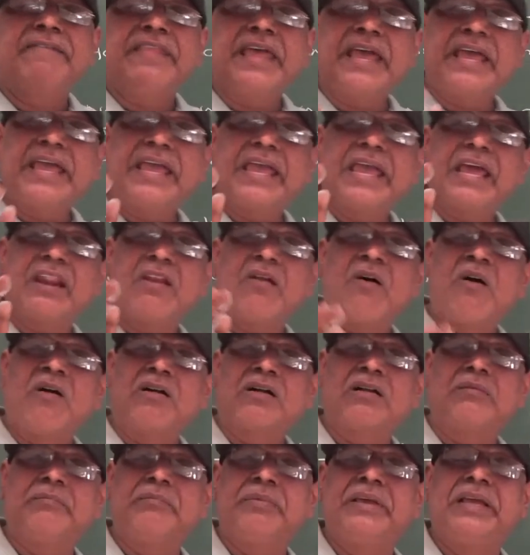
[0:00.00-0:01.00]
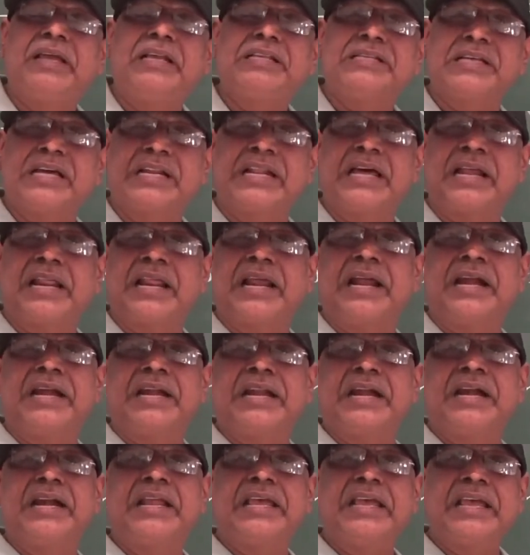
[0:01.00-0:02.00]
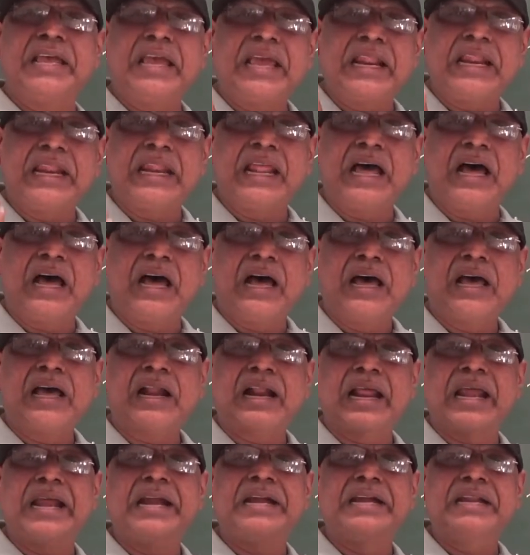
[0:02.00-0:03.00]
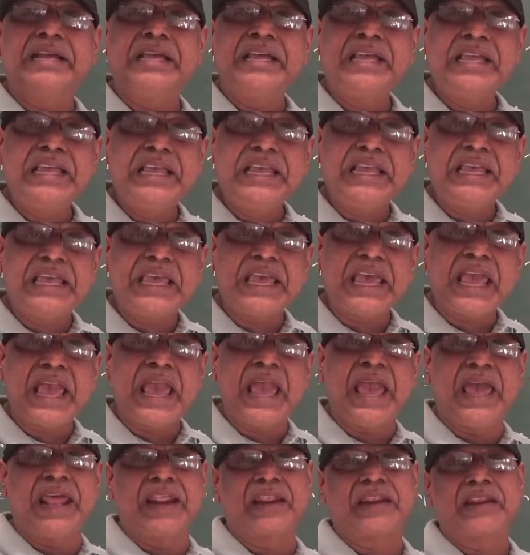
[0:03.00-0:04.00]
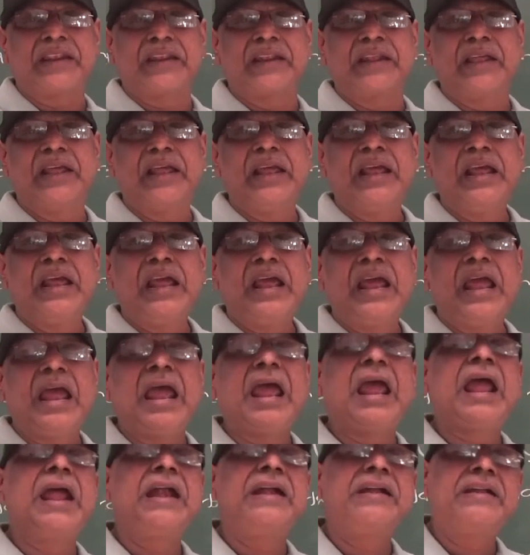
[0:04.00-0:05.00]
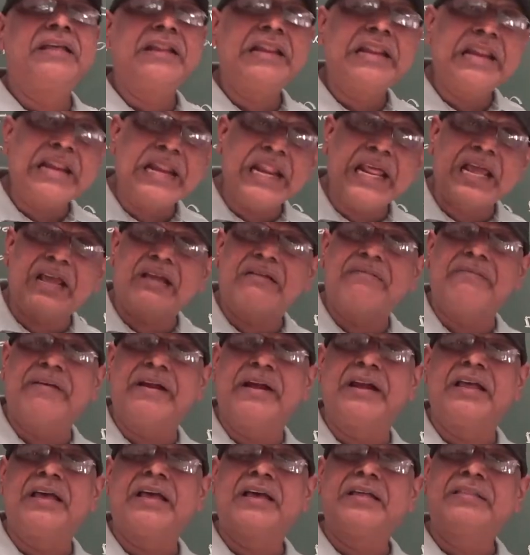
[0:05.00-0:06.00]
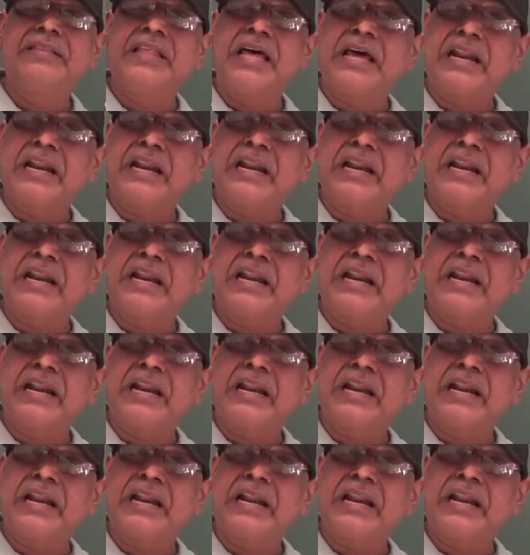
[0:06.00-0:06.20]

They cannot be generated in right, air and liquid.